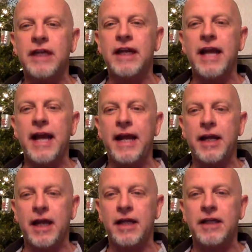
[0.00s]

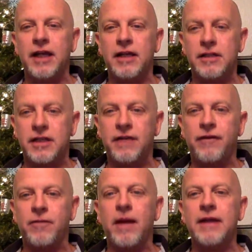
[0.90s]
DNA and see if
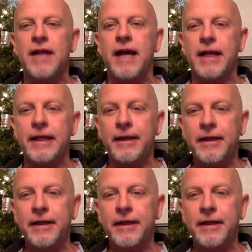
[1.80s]
you're my daddy.